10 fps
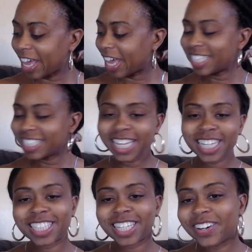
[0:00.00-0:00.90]
Isn't that
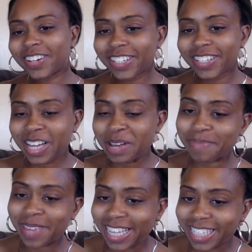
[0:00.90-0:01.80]
so
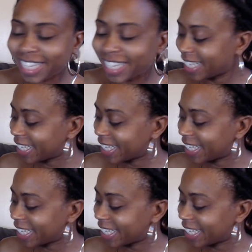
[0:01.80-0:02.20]
amazing?